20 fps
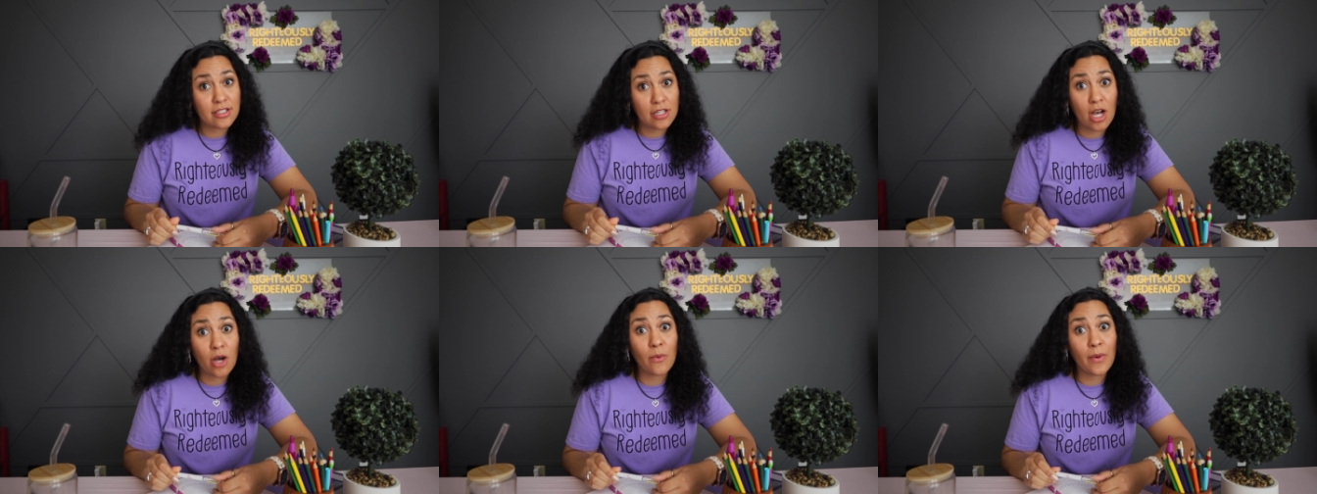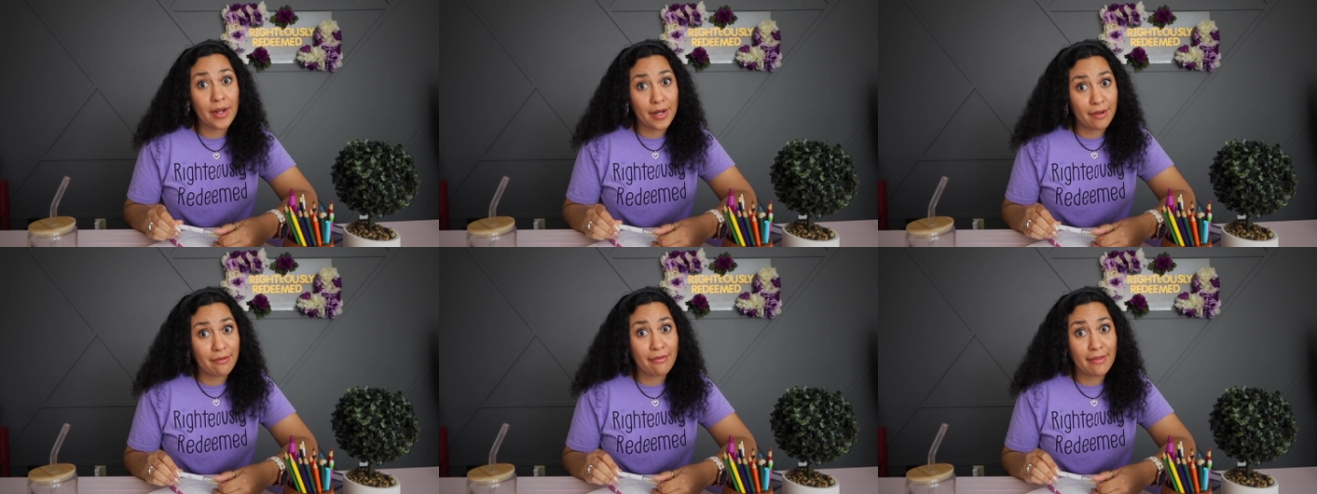not
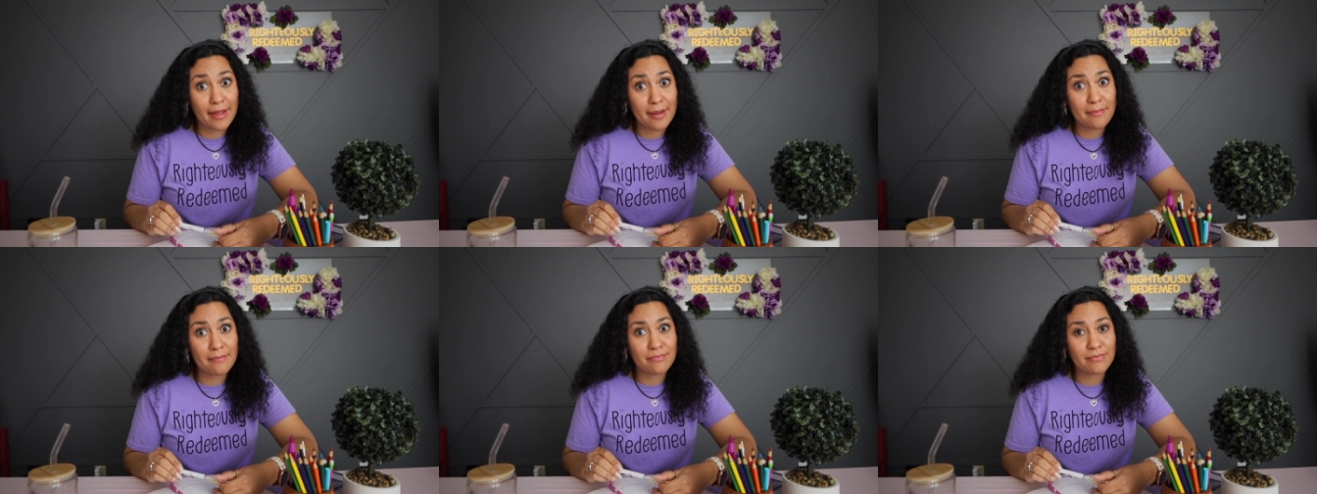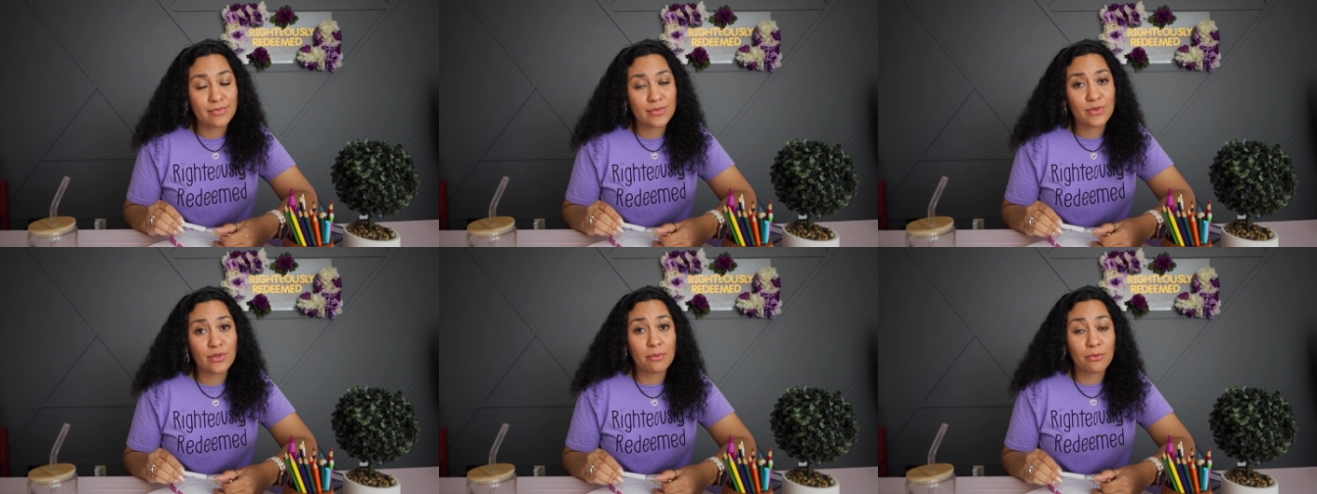one of them.
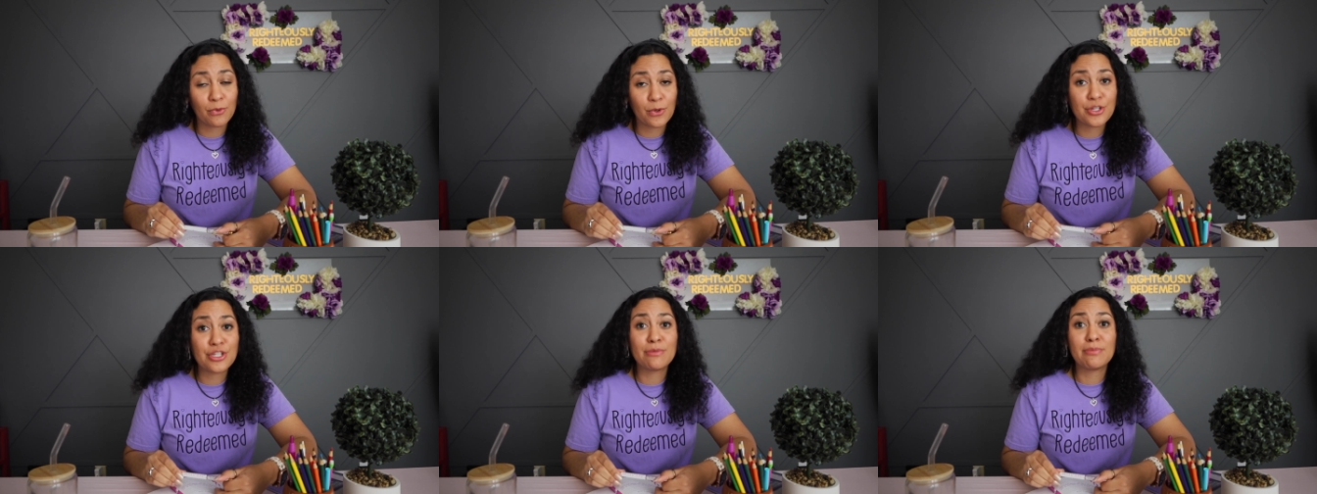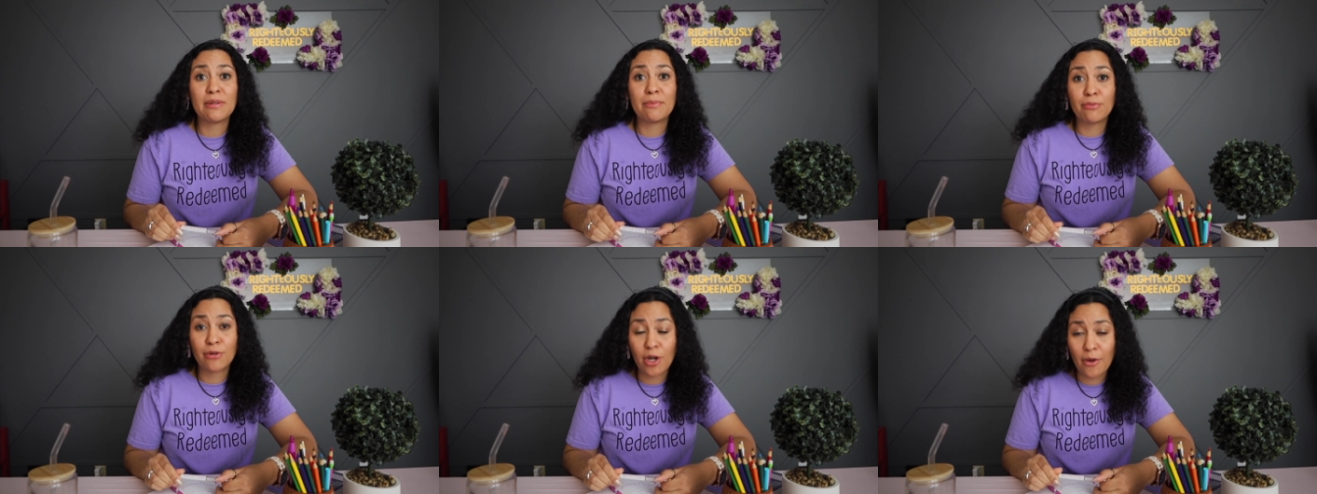So I'm going to
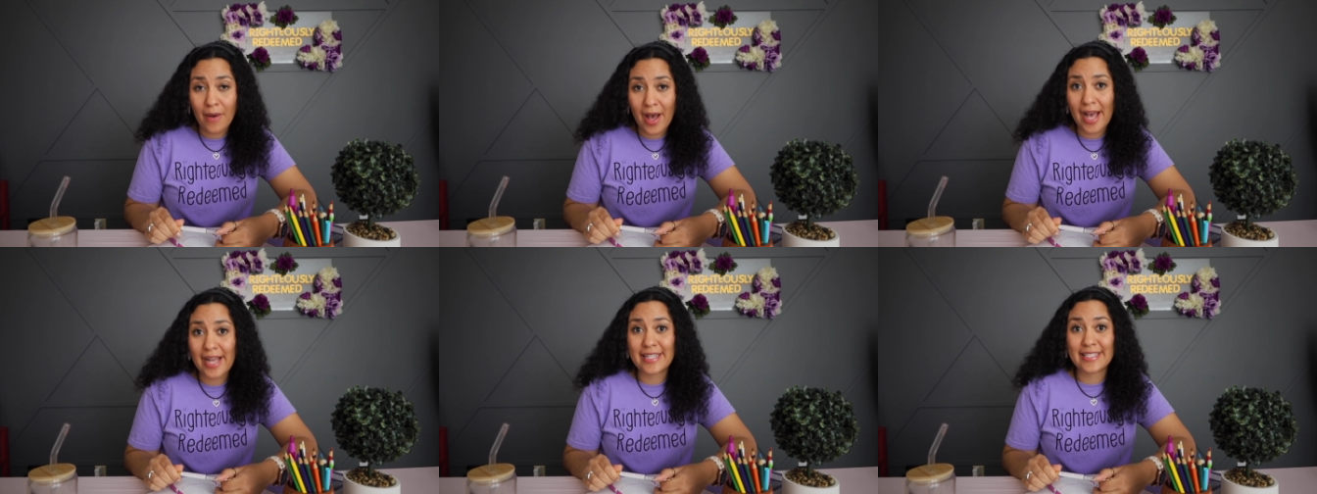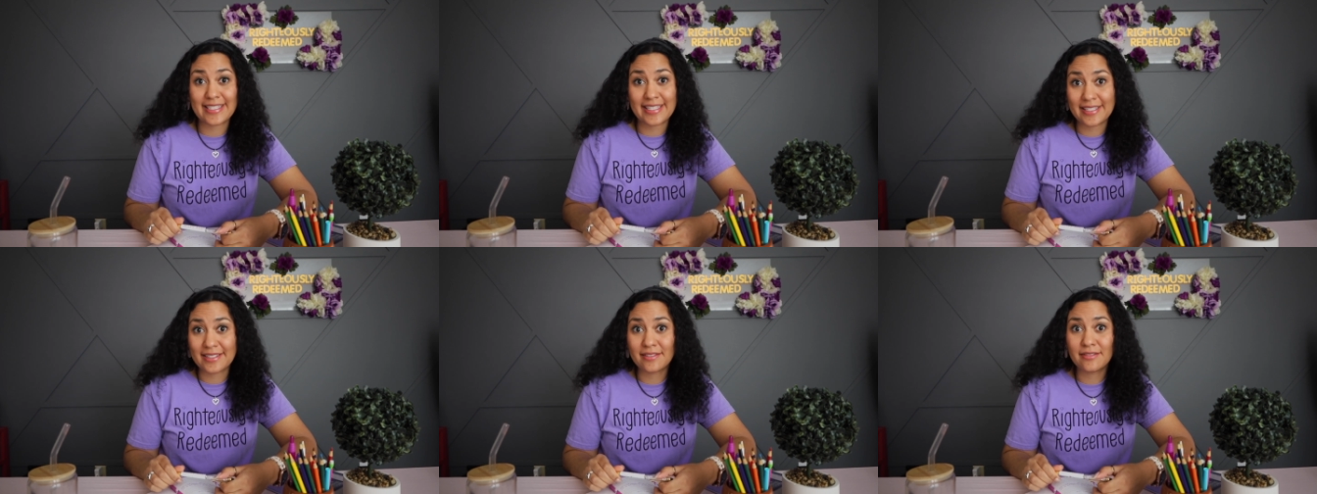be
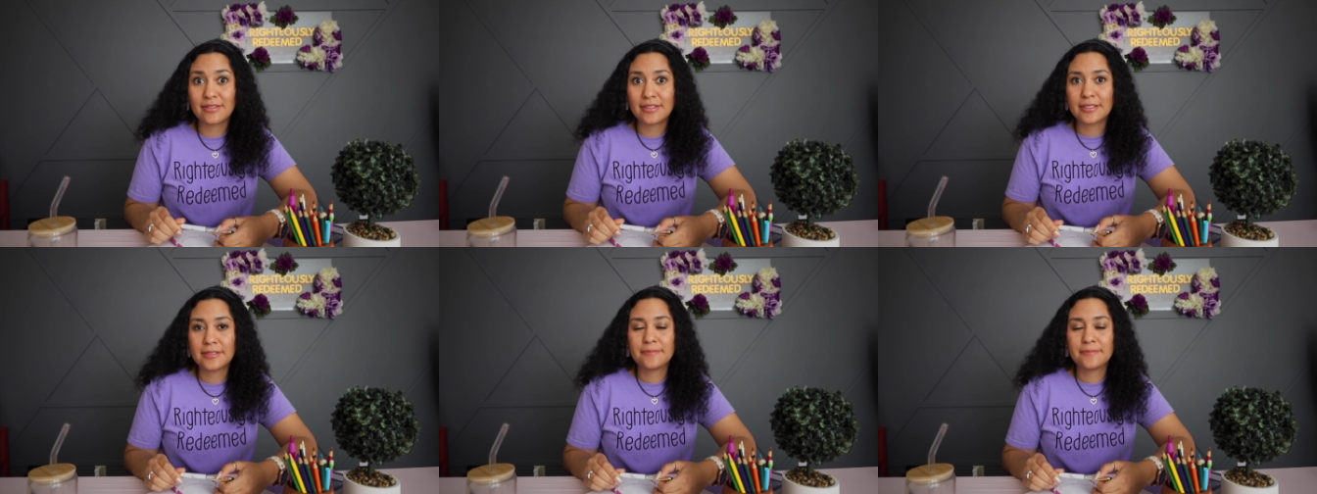proactive.